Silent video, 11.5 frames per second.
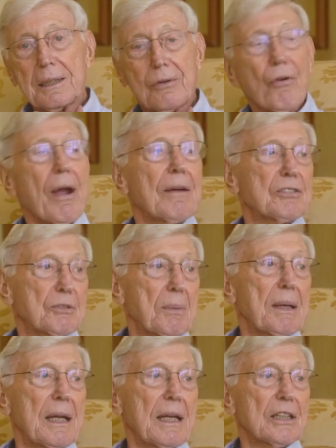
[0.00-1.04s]

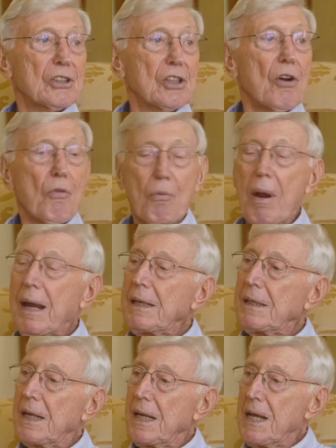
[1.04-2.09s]
craftsman in his own
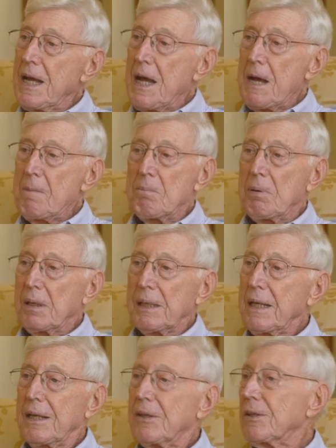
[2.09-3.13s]
right, but
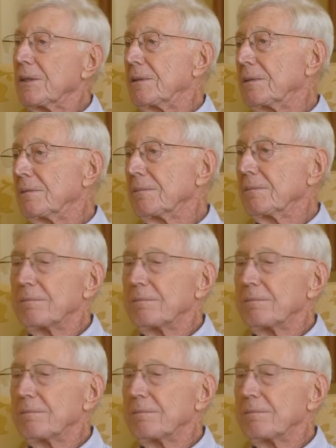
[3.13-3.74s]
he couldn't